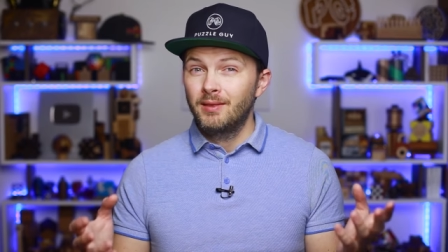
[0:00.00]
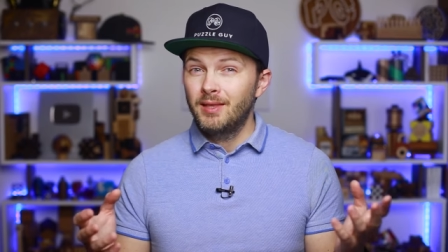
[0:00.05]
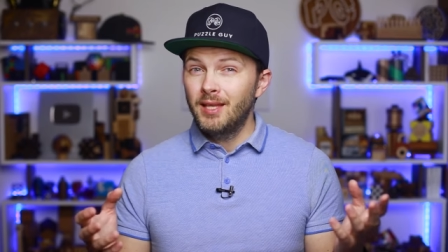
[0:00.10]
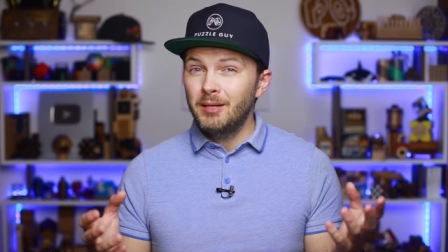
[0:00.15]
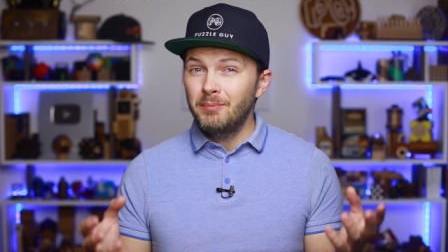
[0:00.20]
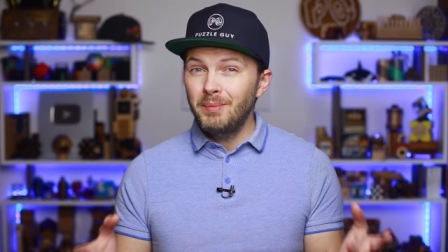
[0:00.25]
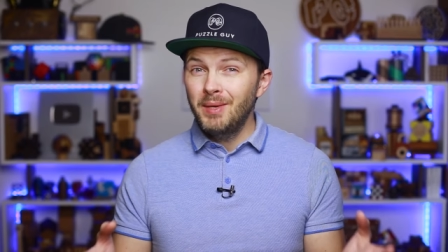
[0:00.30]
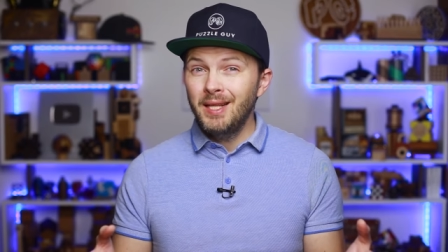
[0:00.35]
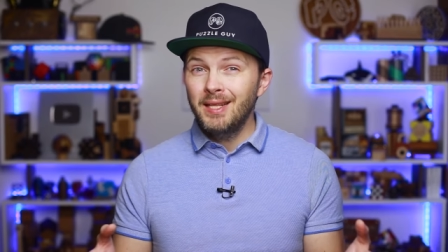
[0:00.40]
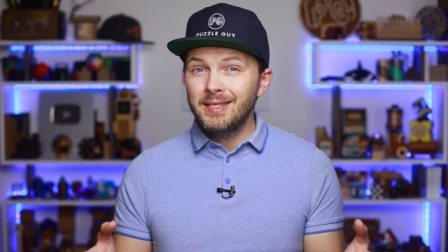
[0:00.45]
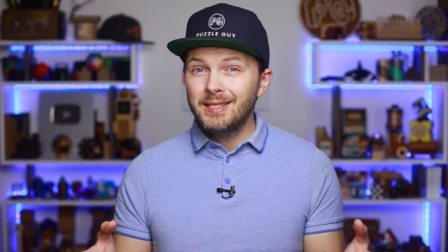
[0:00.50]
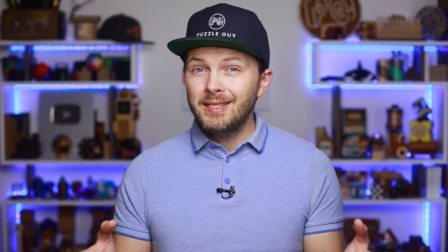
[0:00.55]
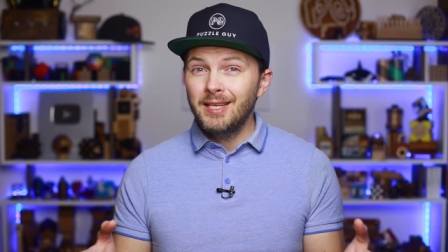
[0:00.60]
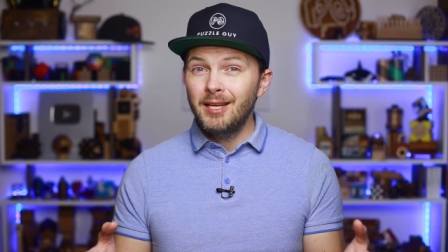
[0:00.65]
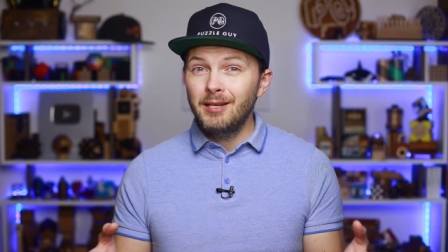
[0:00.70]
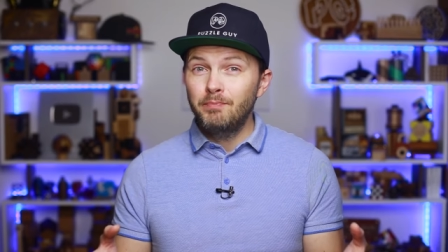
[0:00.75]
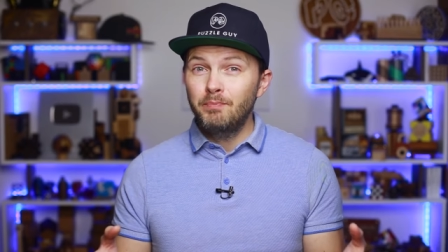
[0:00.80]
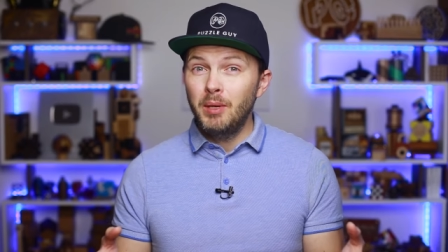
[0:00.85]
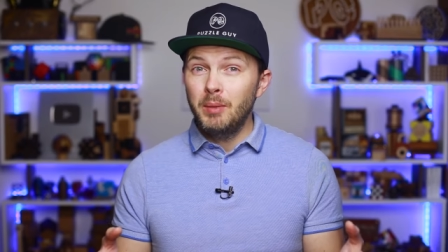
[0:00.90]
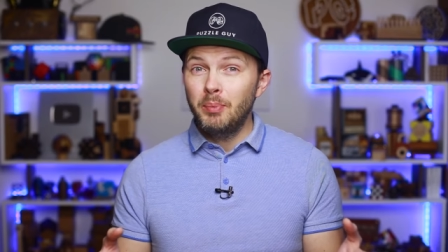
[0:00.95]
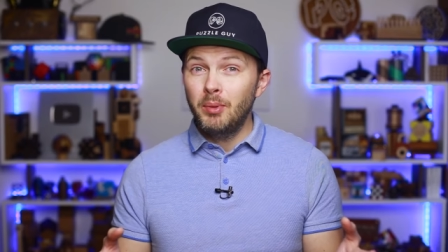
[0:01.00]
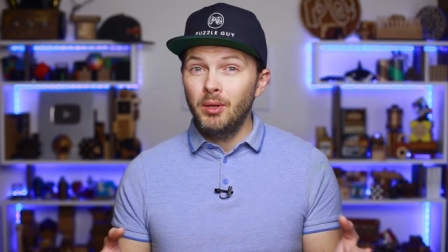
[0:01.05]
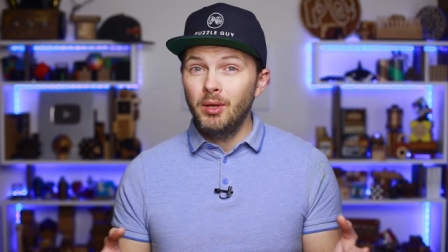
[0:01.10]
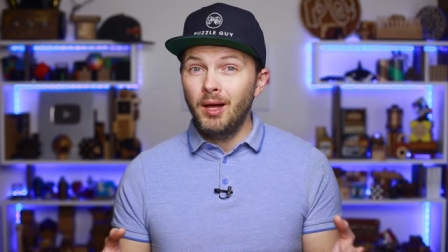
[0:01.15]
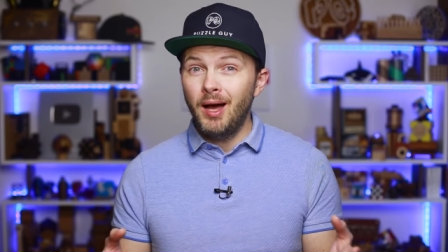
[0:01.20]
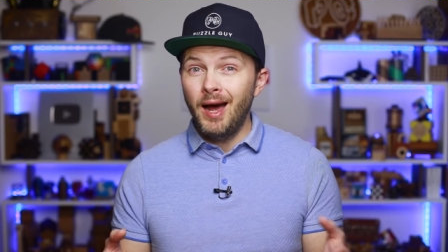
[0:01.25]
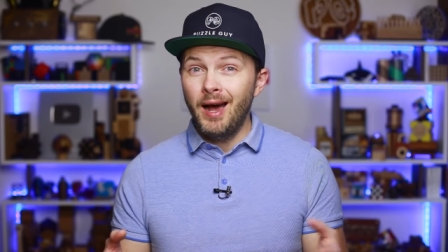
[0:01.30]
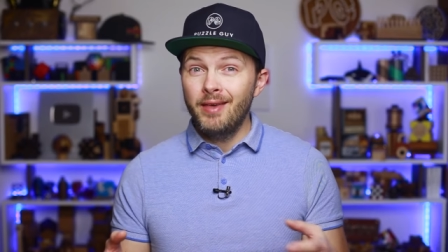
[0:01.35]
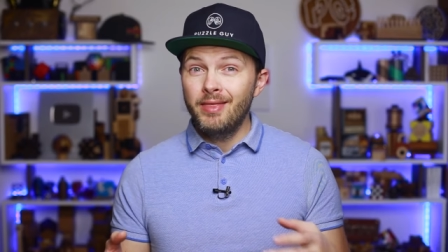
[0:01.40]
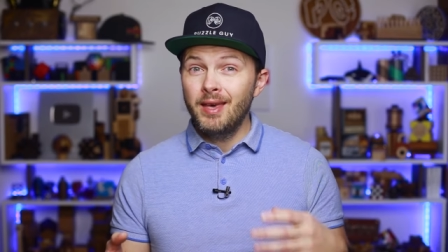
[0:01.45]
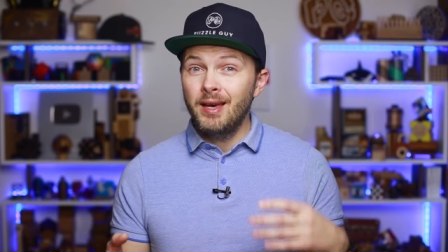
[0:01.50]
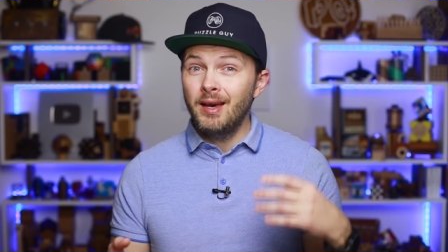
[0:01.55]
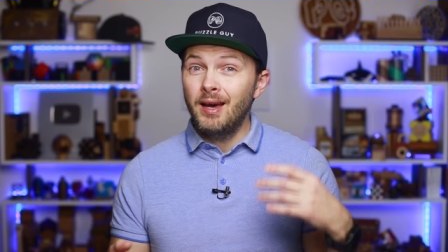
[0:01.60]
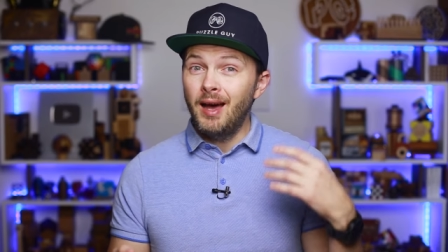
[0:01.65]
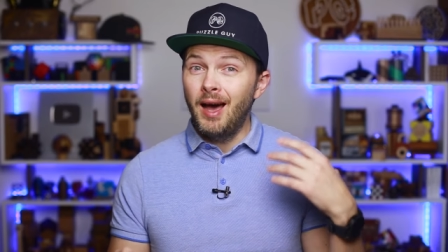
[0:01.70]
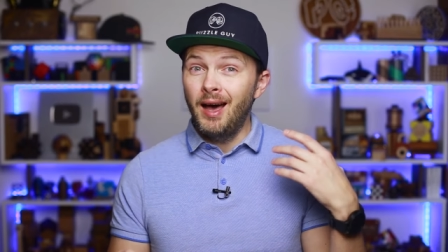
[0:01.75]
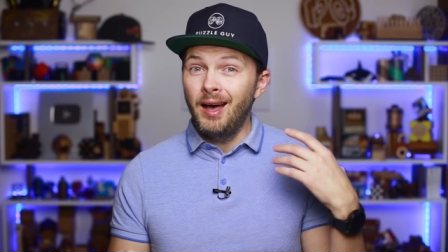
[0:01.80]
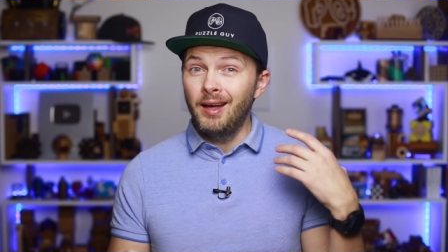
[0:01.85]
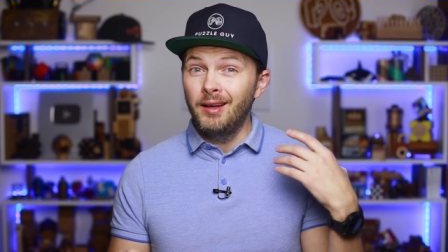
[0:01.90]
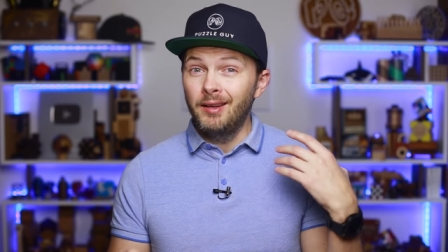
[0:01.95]
That means that people either
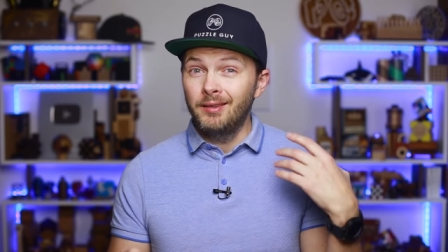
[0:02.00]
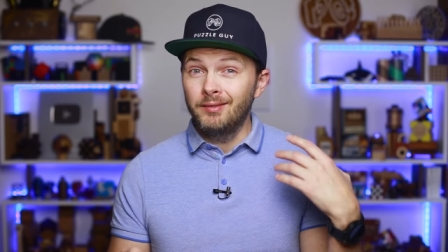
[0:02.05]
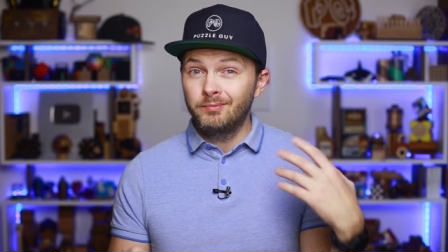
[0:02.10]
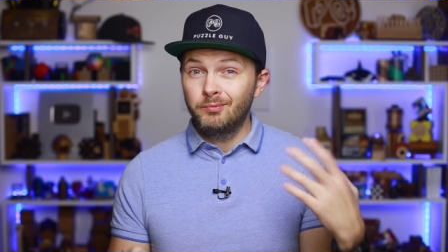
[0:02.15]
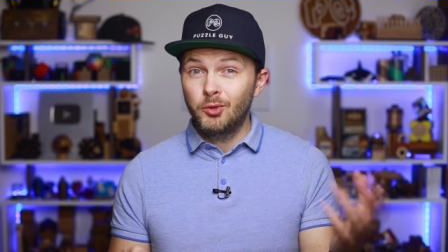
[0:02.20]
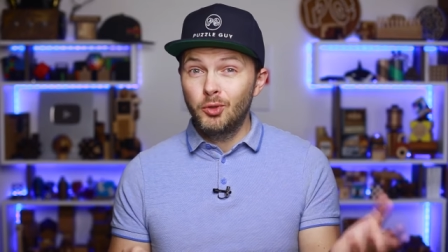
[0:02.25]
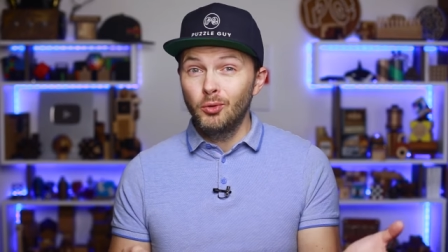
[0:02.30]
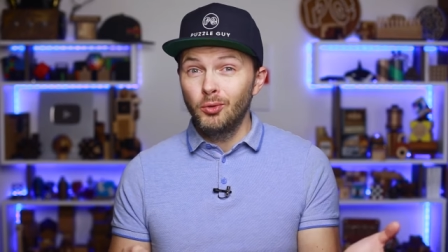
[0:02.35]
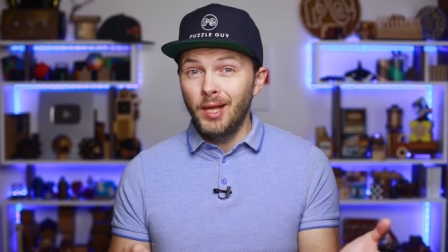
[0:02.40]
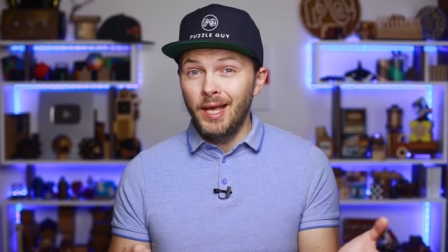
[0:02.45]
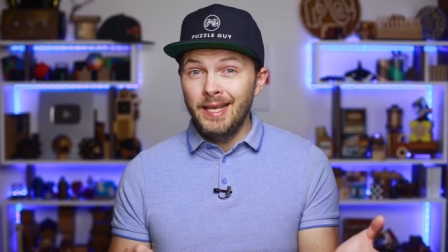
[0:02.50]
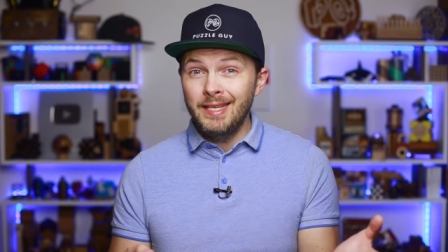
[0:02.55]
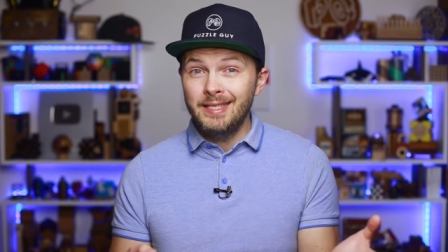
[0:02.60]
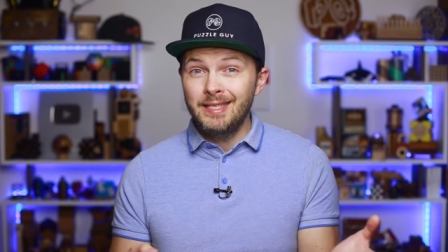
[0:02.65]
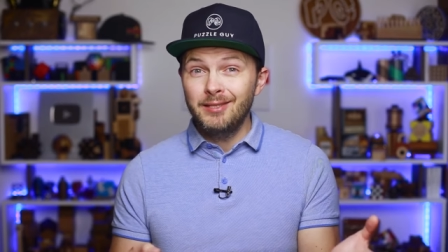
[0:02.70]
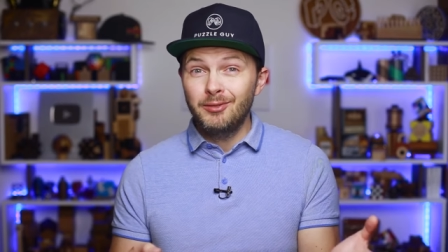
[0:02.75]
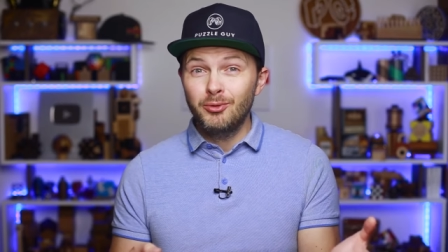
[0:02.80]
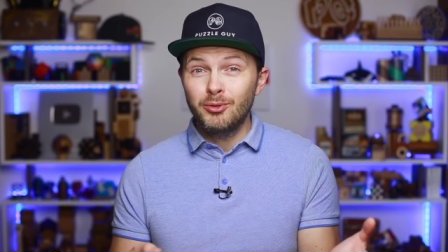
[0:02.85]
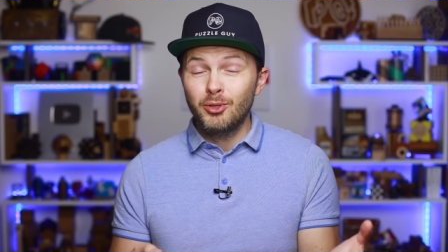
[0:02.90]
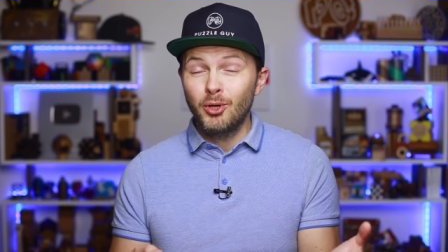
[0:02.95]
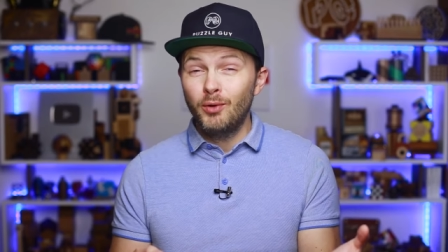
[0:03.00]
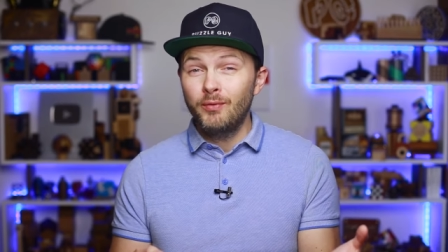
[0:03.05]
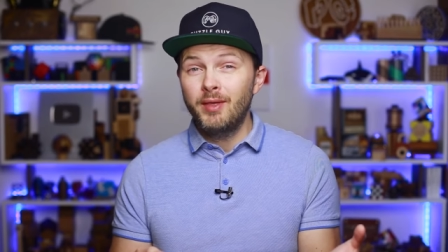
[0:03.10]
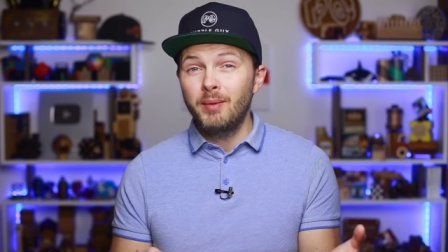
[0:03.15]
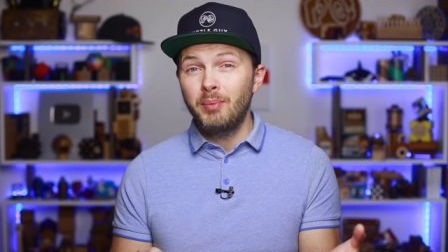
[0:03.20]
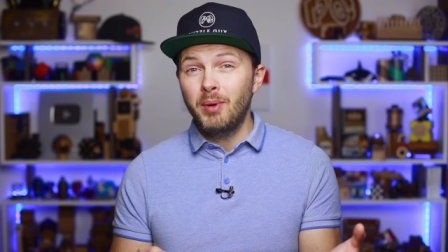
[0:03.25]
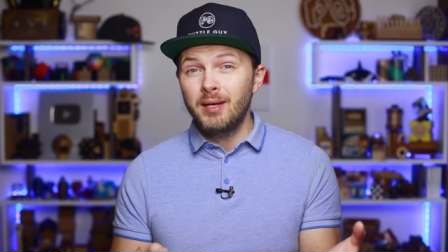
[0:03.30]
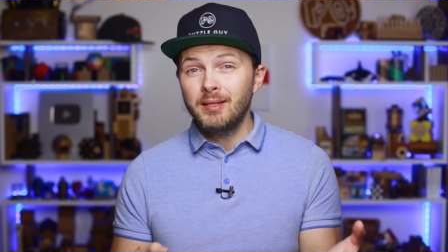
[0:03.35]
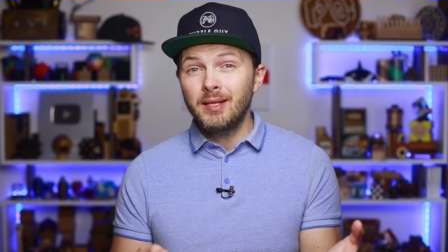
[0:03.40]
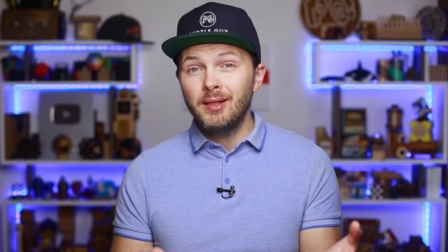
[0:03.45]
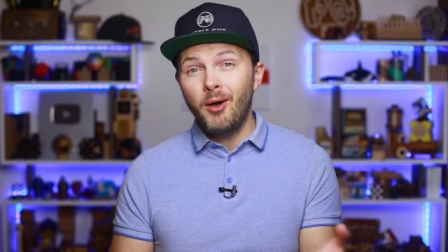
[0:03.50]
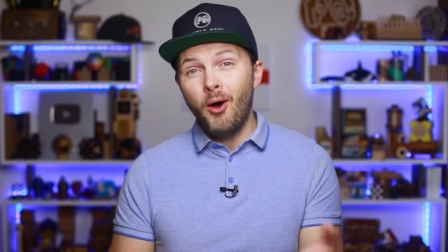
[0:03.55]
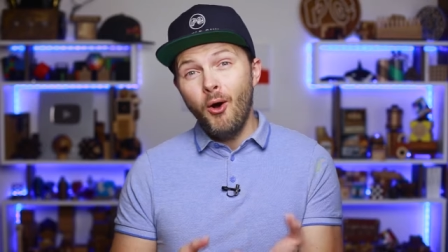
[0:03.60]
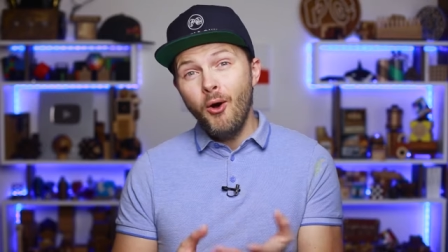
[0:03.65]
are too lazy to solve the puzzle,